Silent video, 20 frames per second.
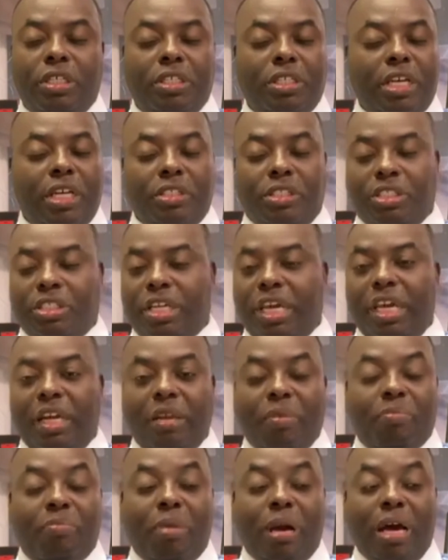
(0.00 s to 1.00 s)
As
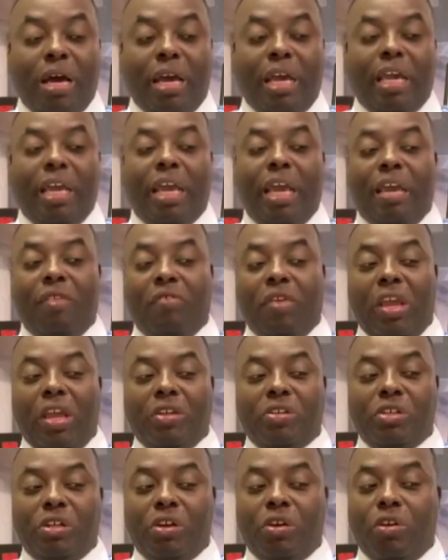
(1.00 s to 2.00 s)
stated by
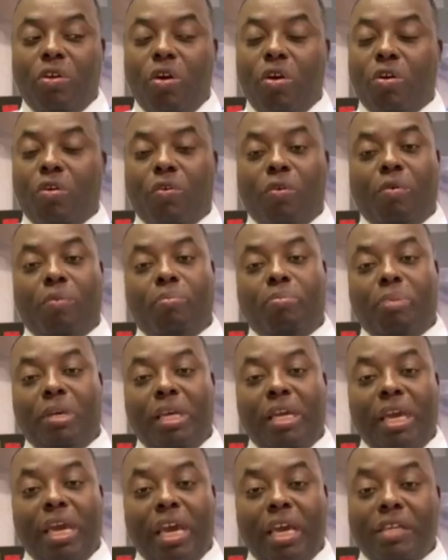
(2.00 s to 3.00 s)
Aviation Law Group
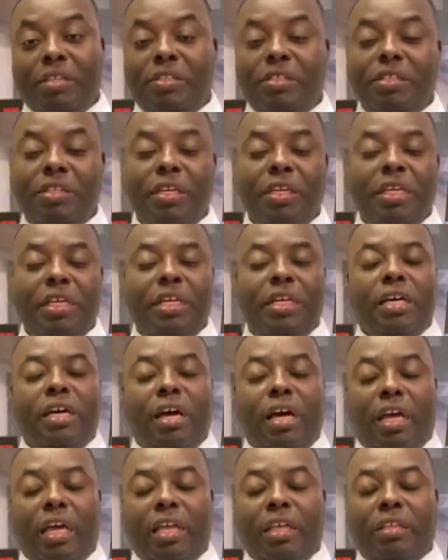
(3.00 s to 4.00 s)
PS,
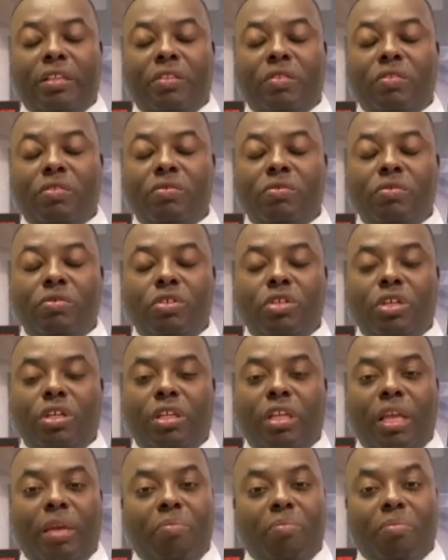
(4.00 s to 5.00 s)

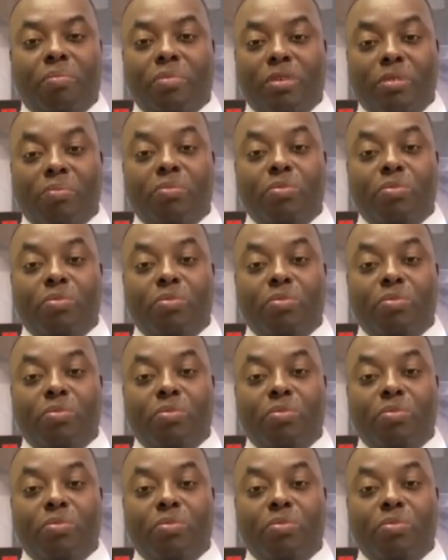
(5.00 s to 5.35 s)
they